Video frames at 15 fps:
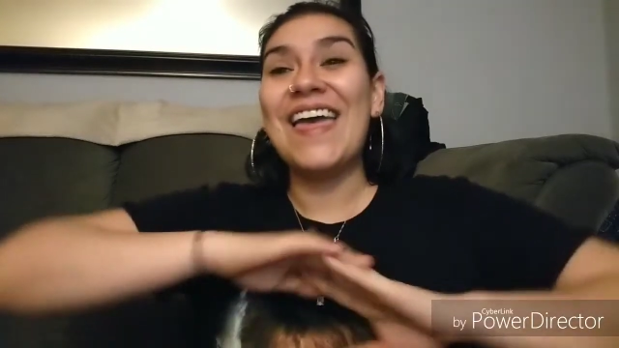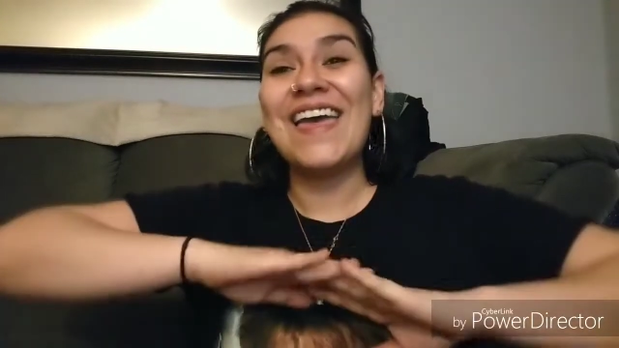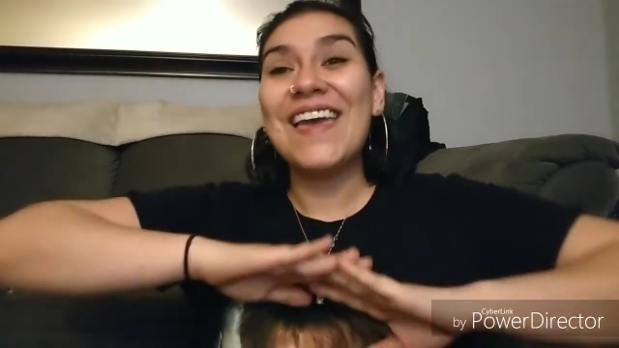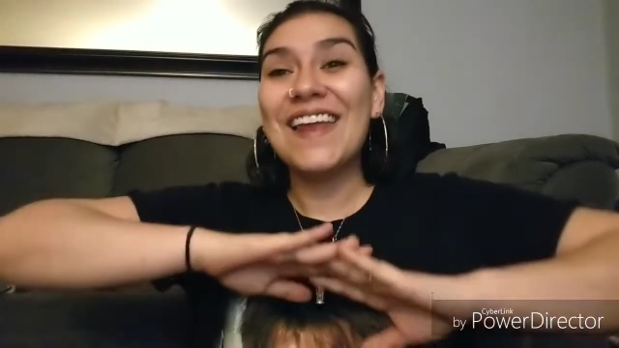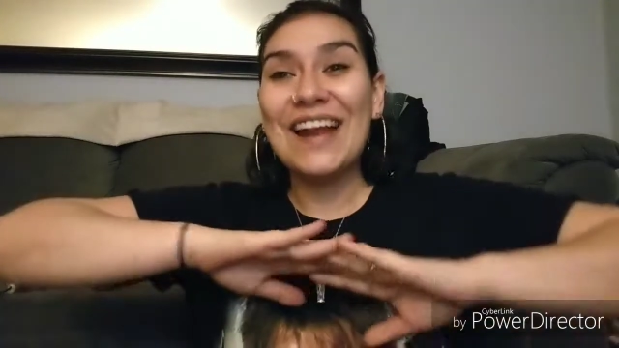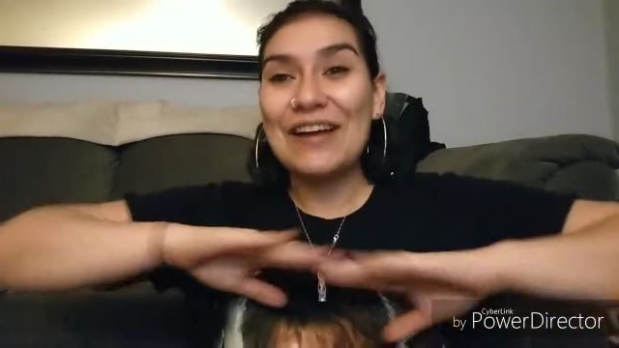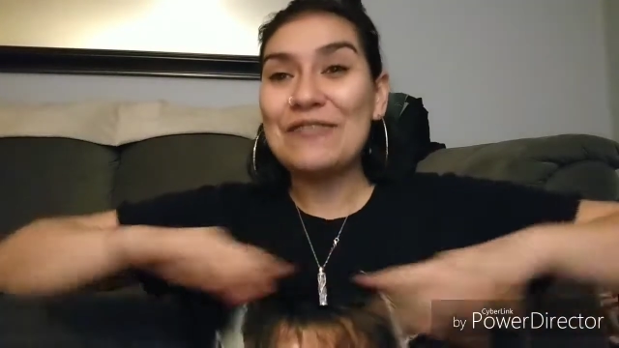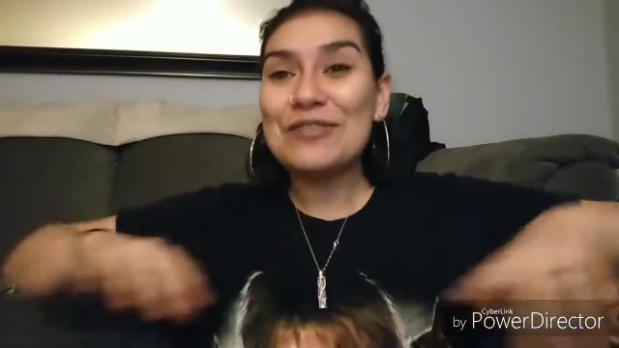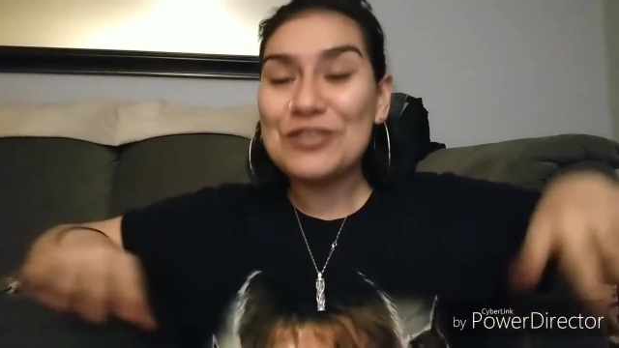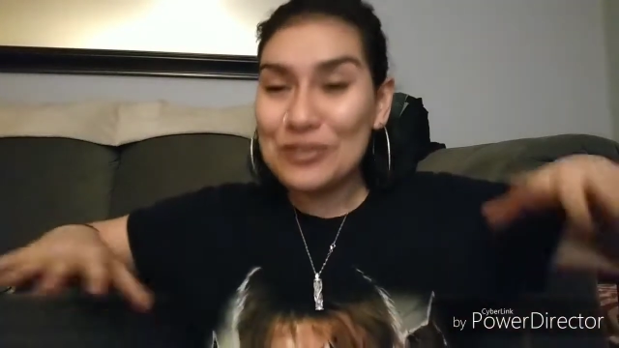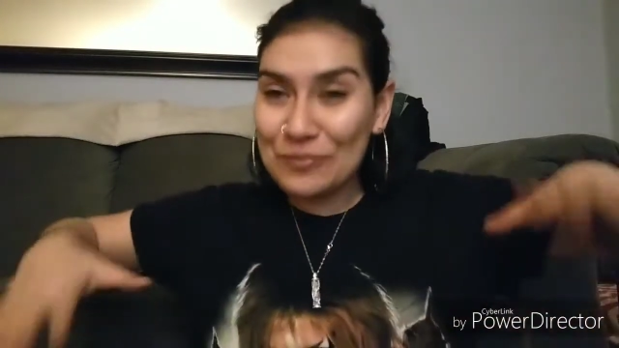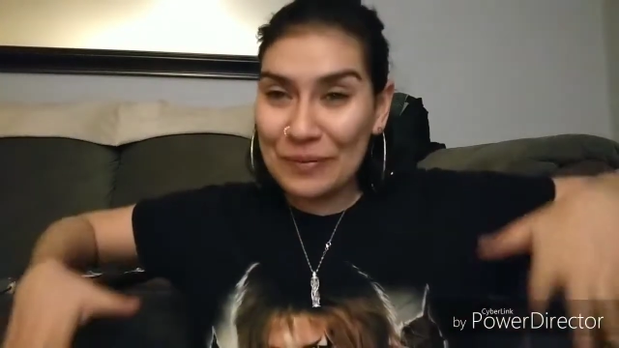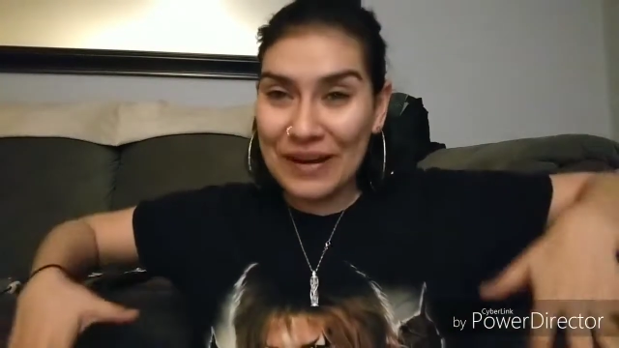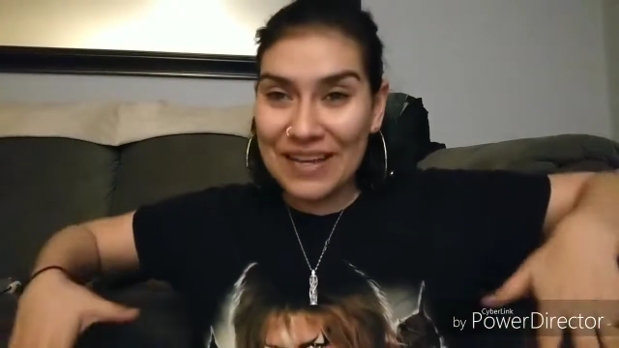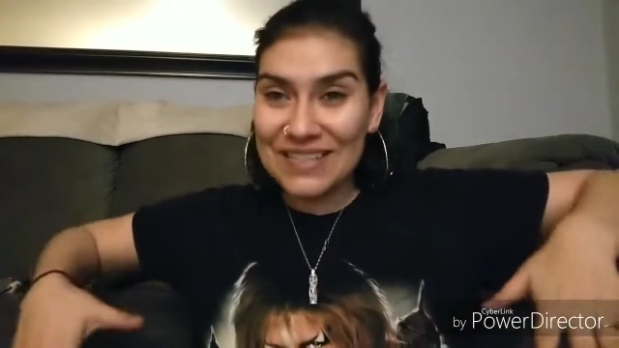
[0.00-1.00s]
and I was
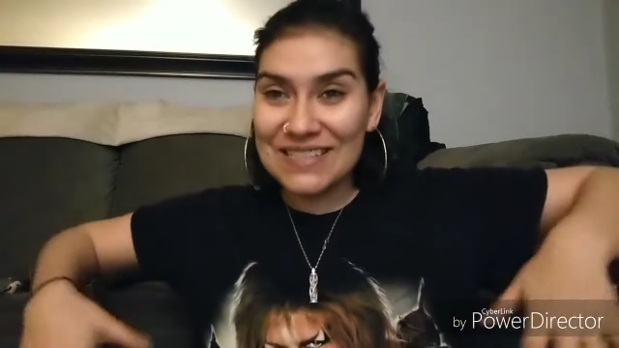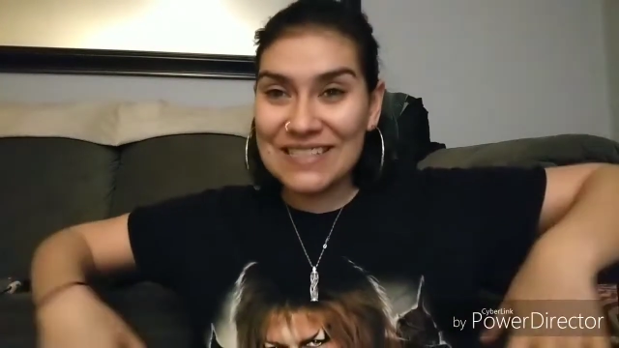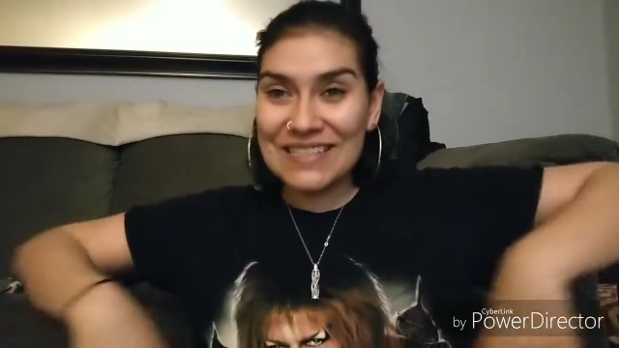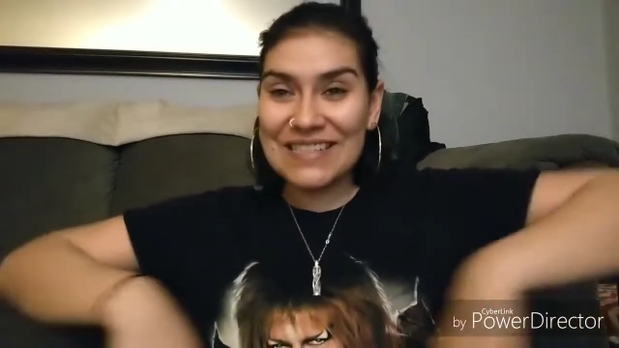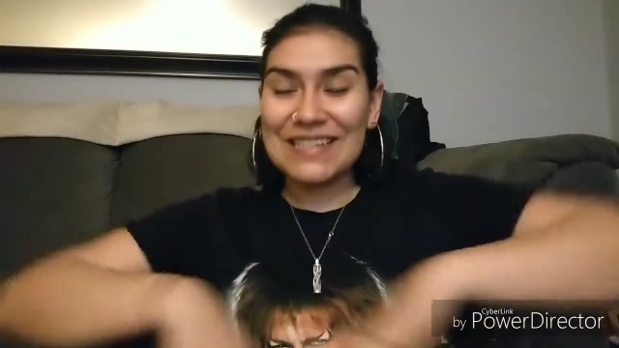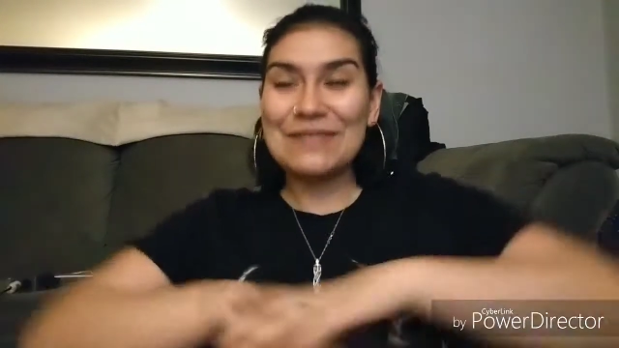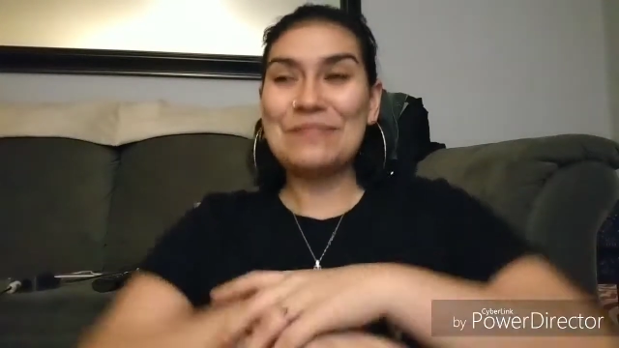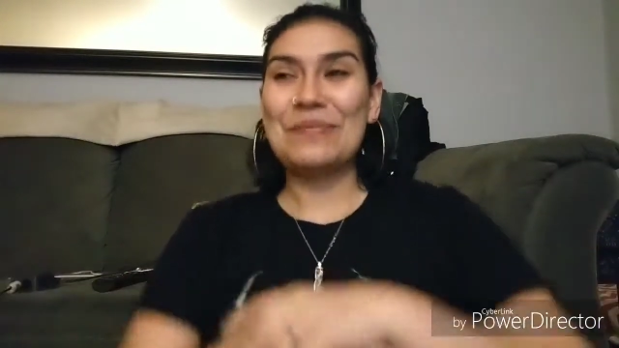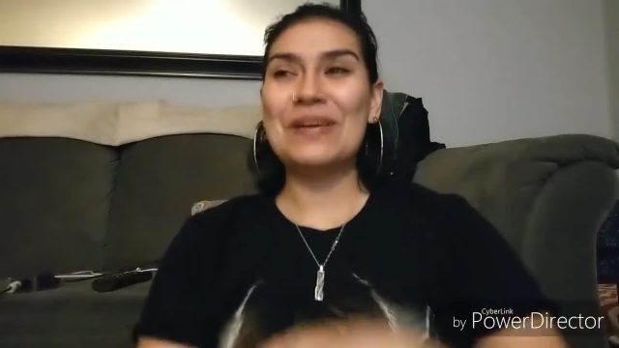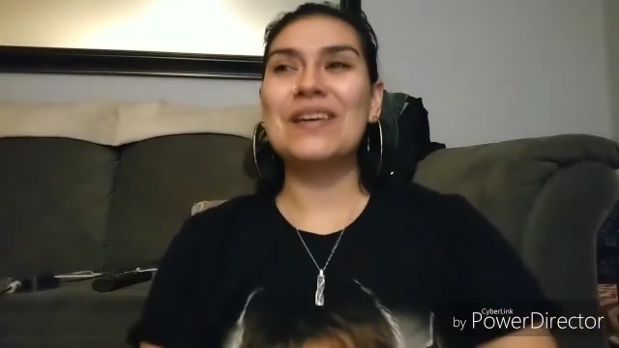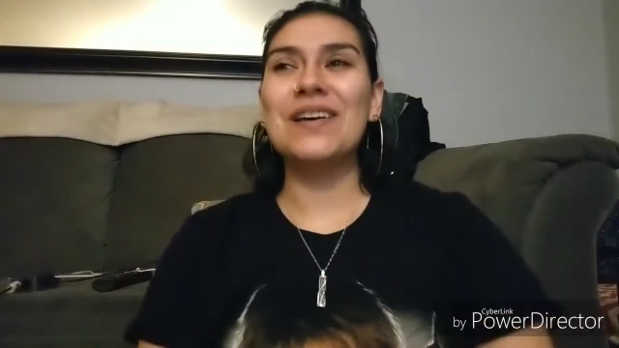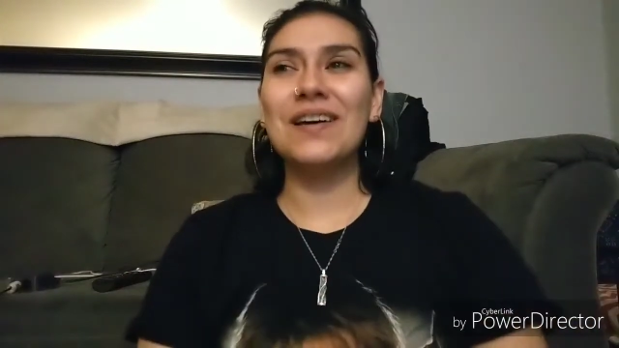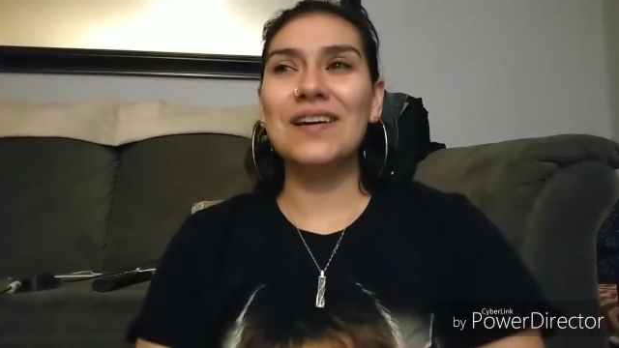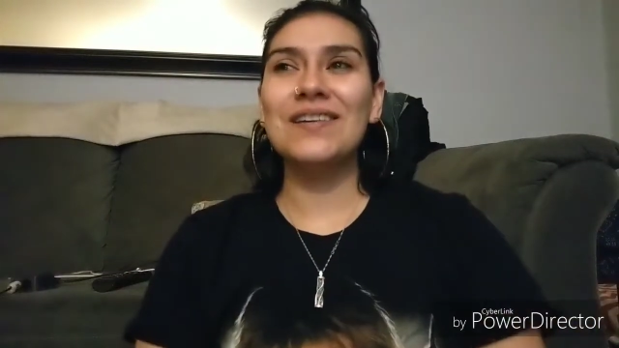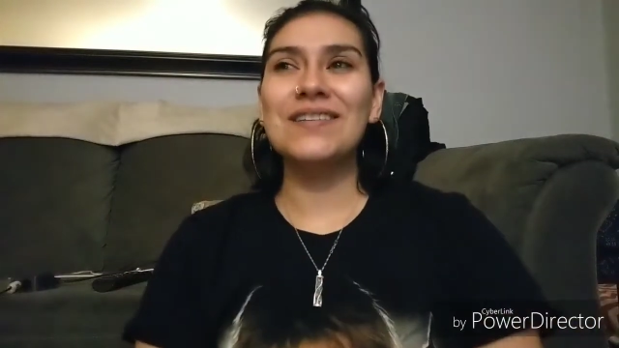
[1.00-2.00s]
super hesitant
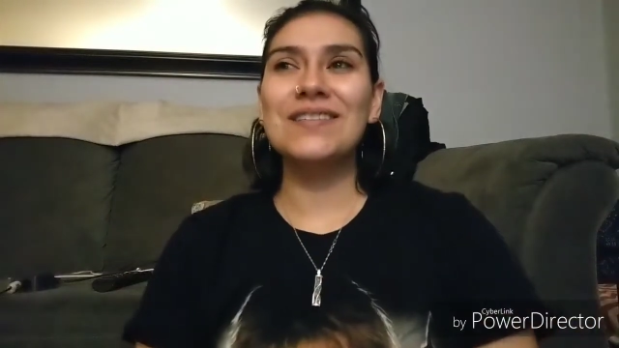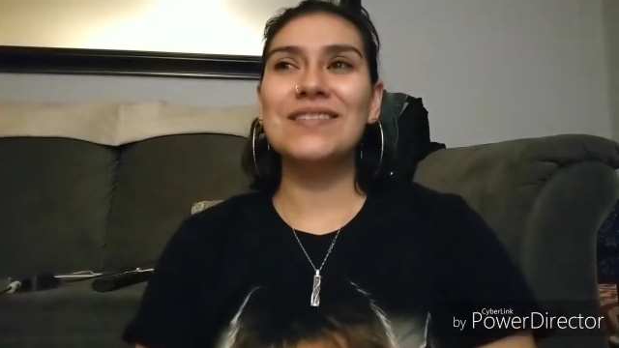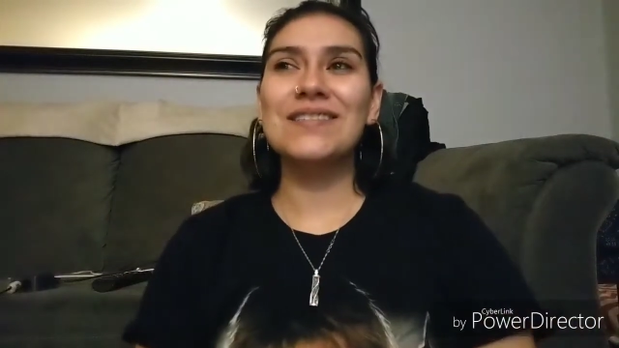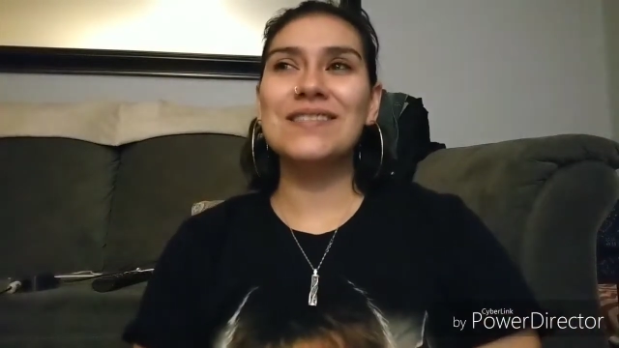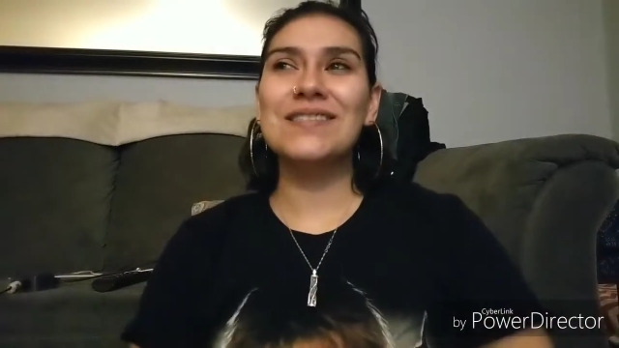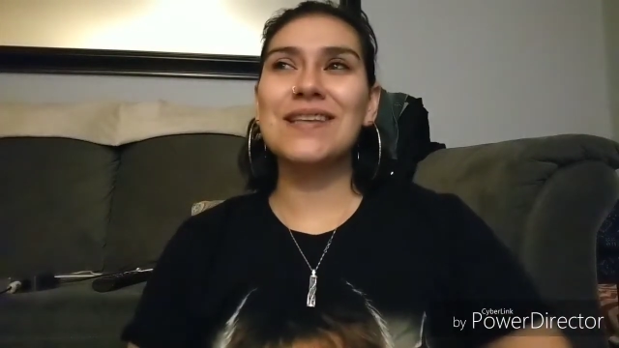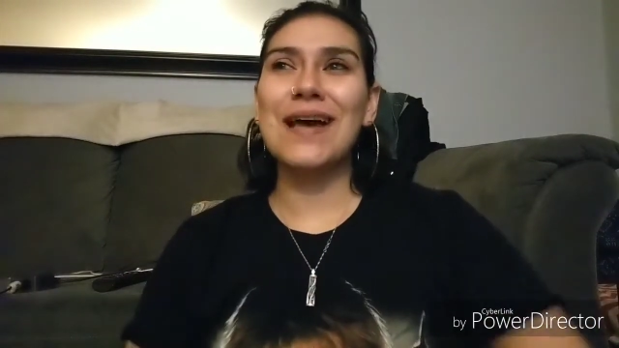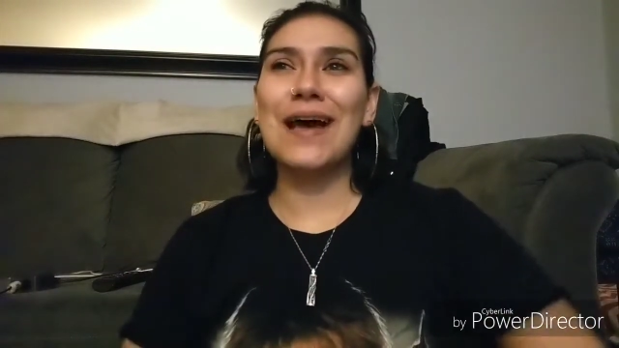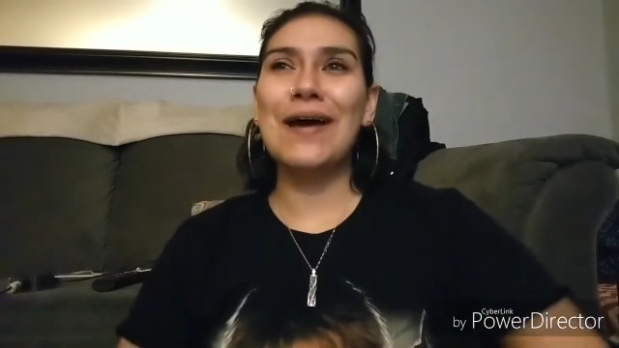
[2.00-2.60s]
because